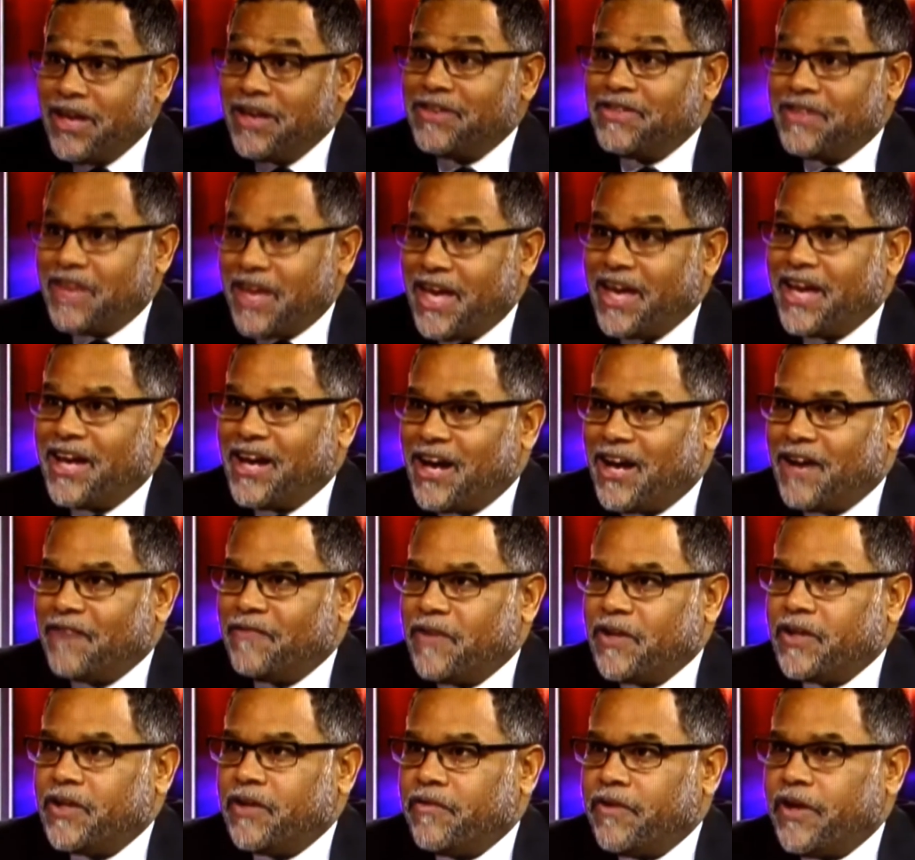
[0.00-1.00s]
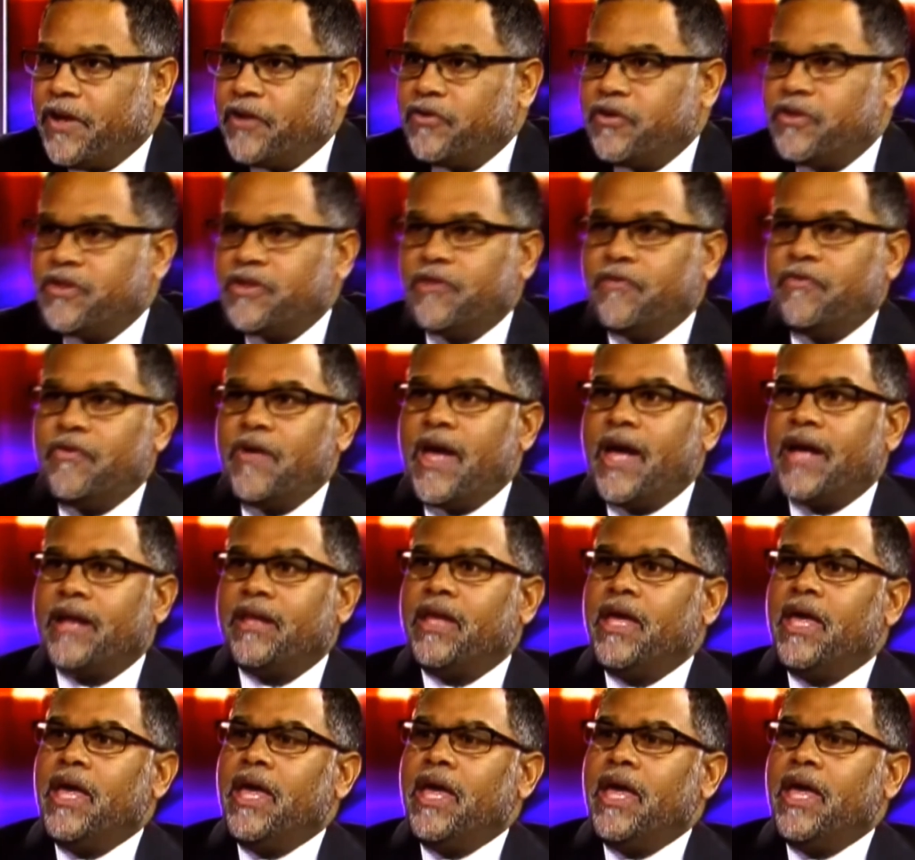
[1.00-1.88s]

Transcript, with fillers: is a conflict of interest. In fact,